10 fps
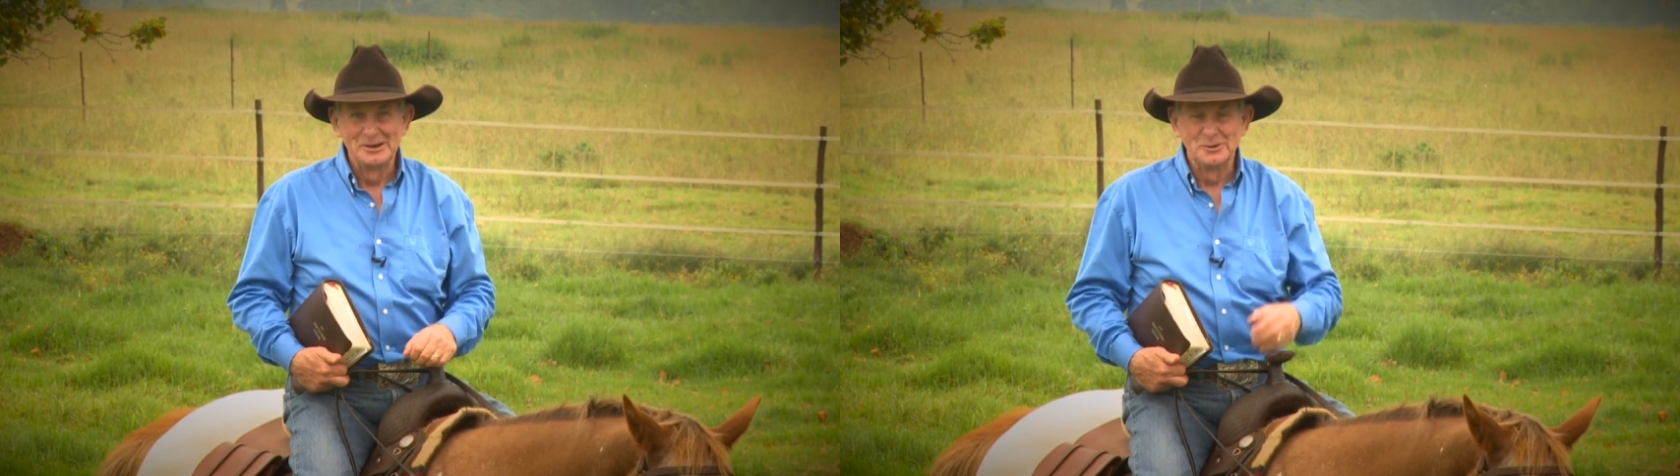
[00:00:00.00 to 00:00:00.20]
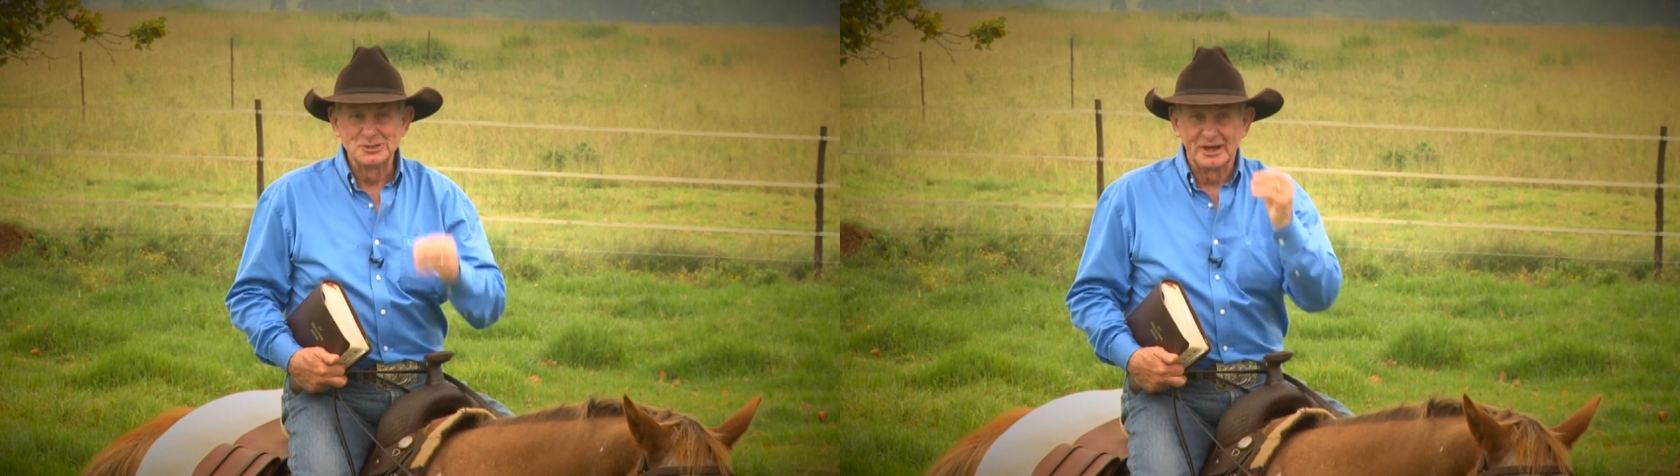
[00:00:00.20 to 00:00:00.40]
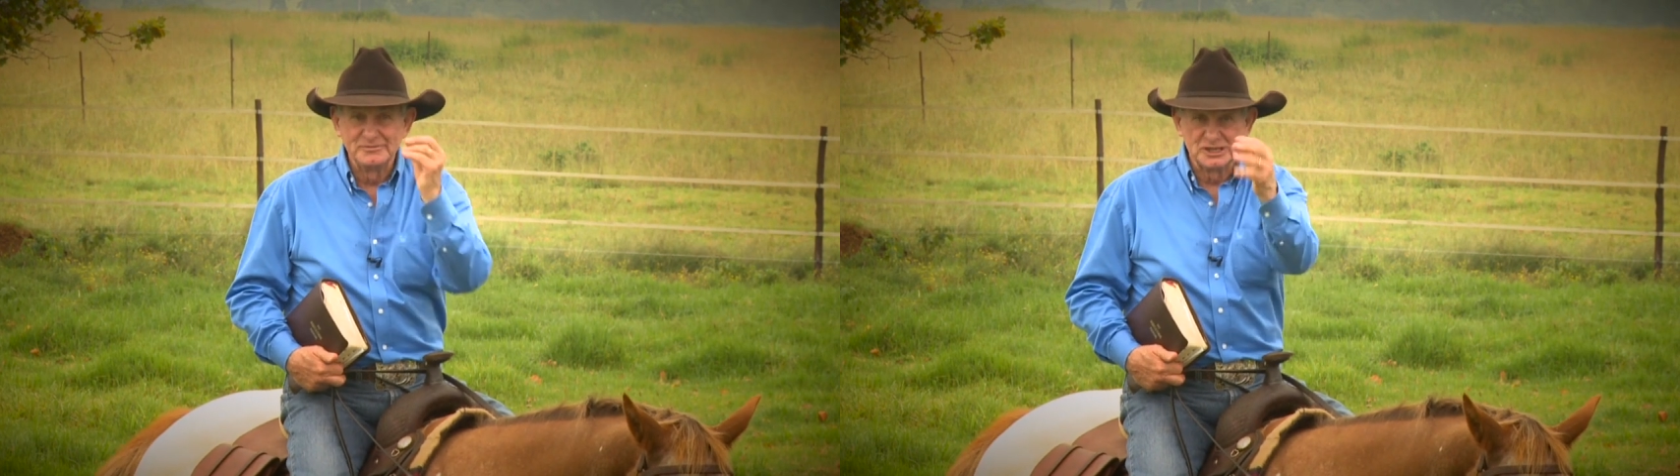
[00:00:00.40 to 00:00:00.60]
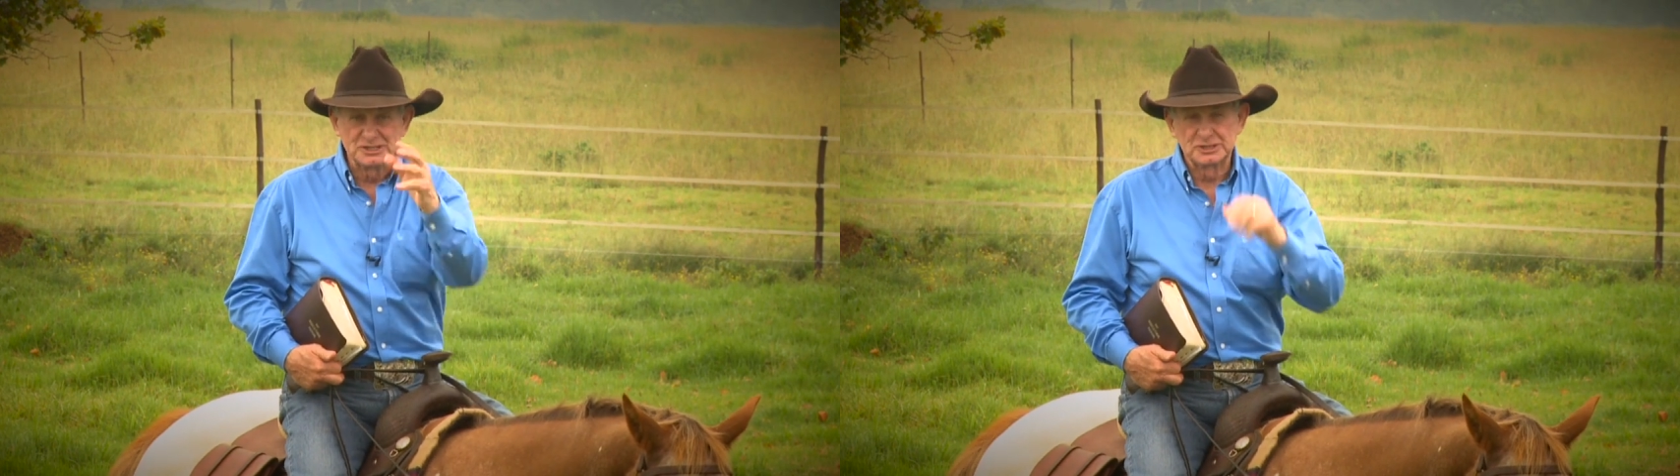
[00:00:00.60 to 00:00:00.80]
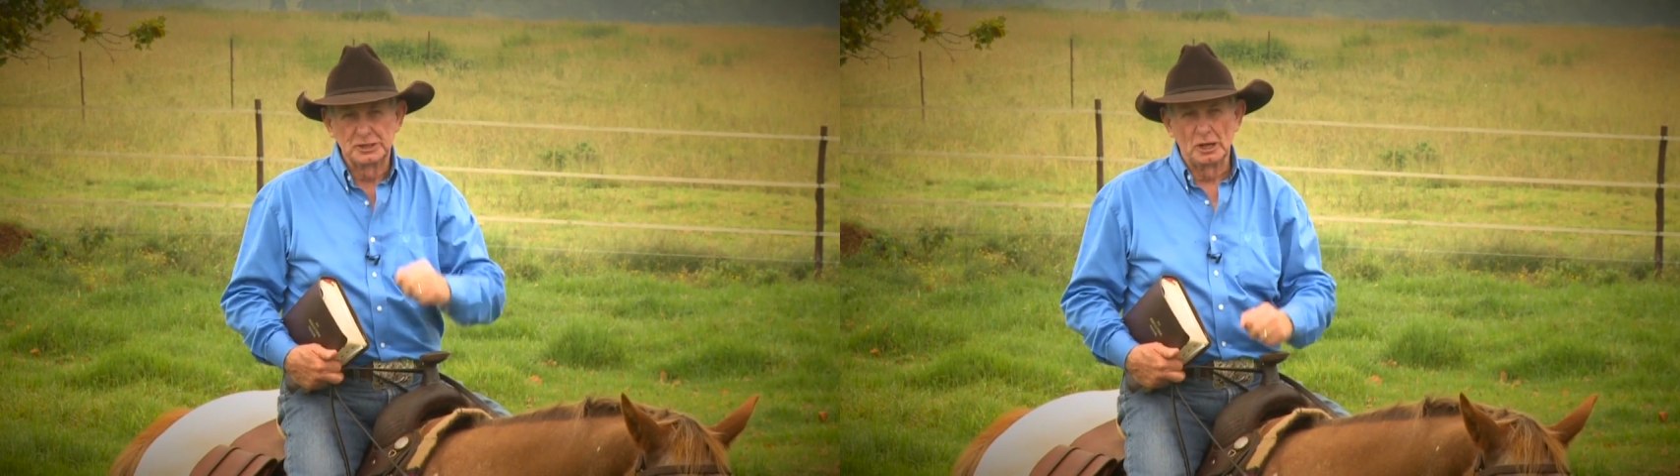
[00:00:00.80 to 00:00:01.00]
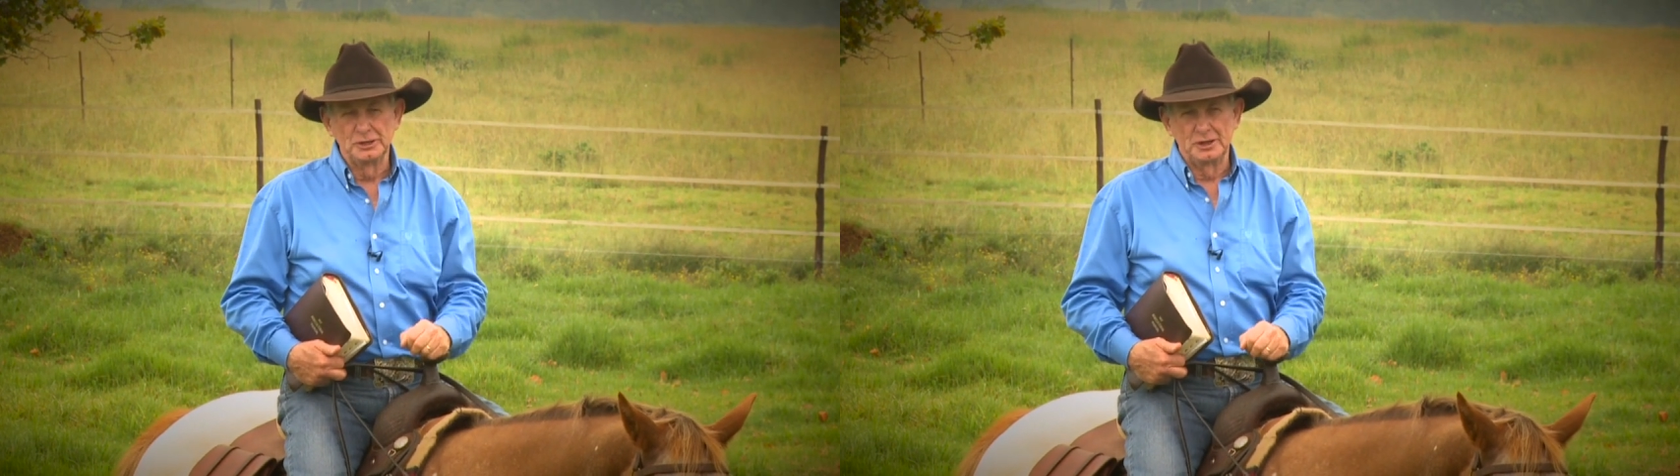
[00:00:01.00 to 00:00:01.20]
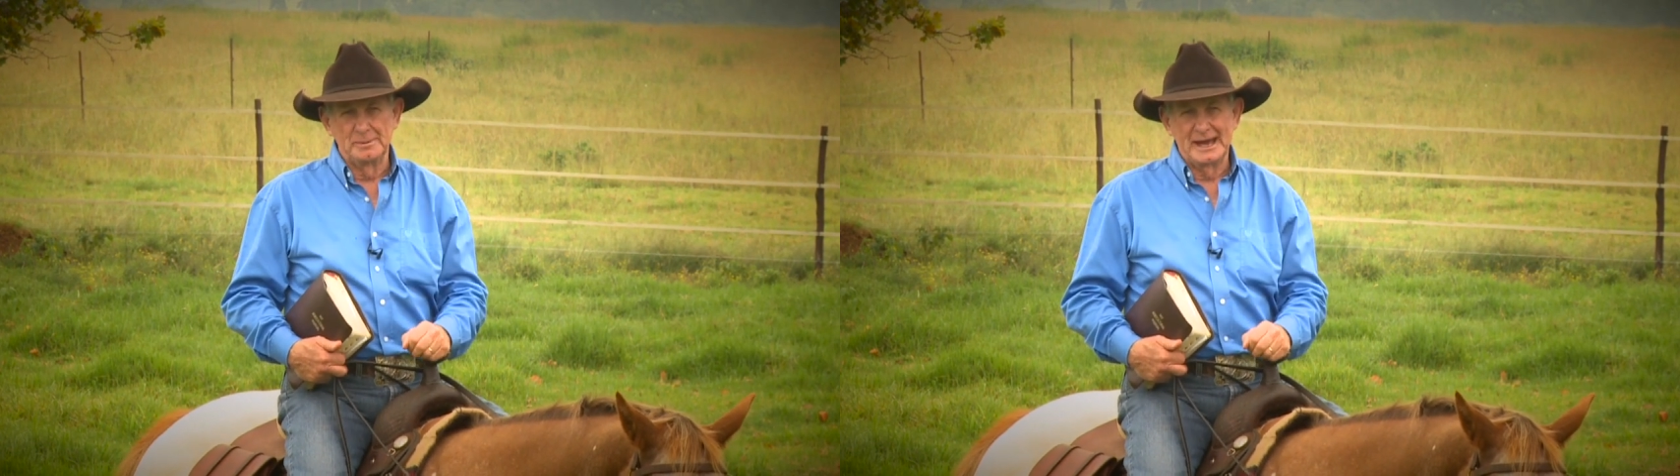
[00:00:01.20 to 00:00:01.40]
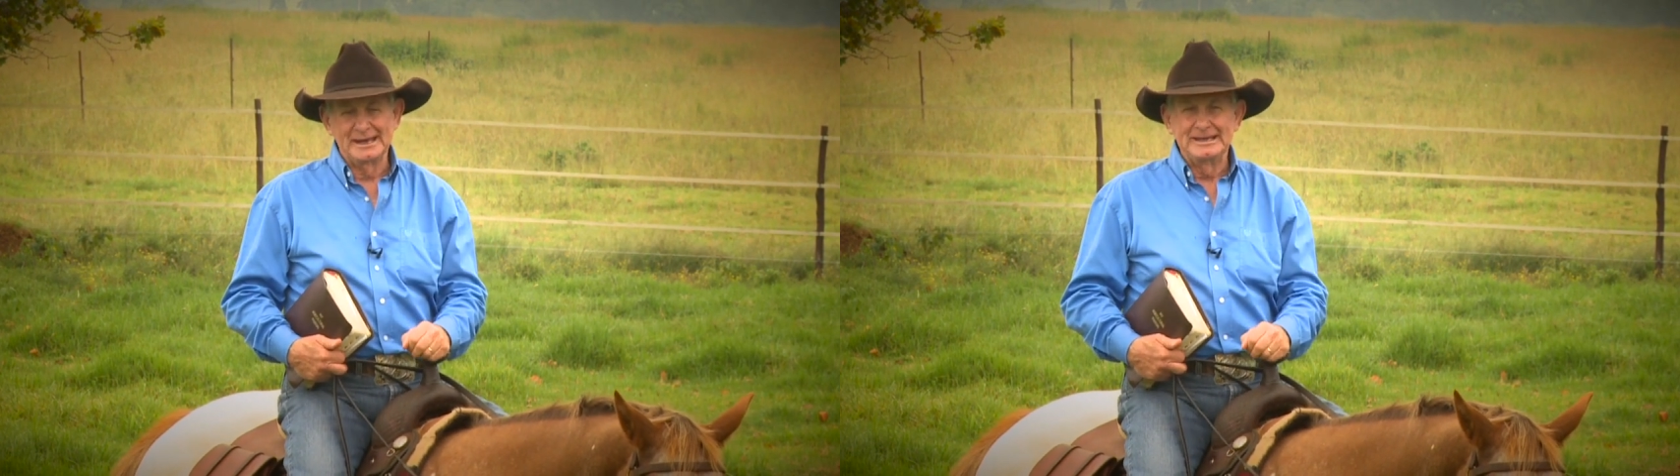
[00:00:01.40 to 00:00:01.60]
which I've just told you
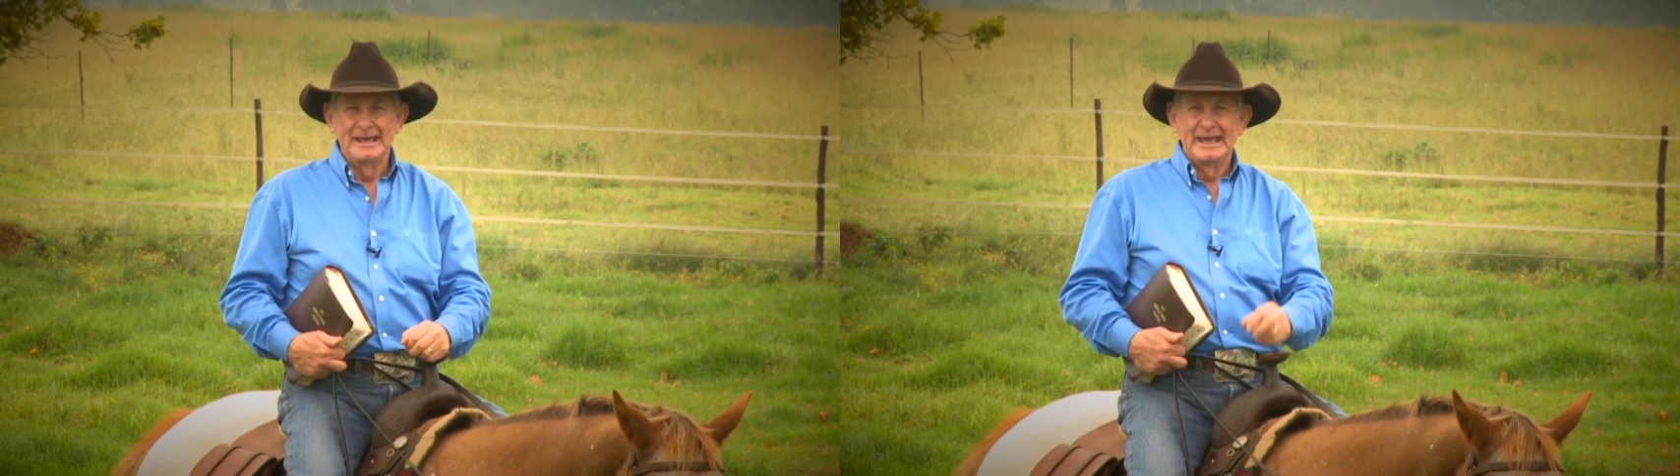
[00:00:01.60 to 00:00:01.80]
about,